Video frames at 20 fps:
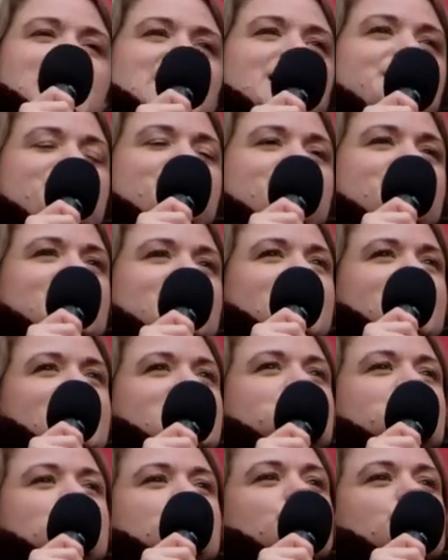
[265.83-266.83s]
If it
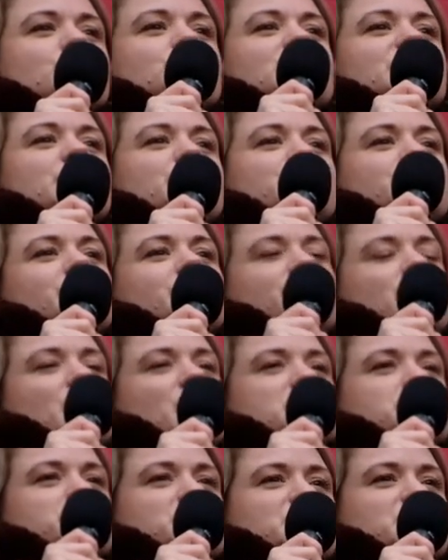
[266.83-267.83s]
is truly
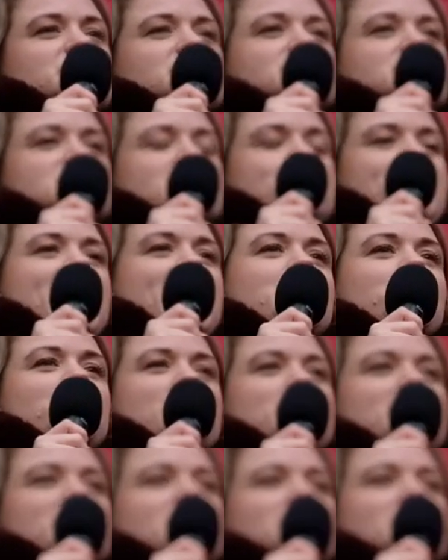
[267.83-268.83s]
unaffordable to pay
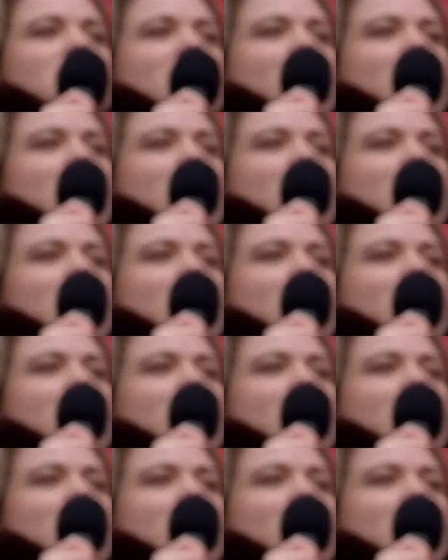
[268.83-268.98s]
women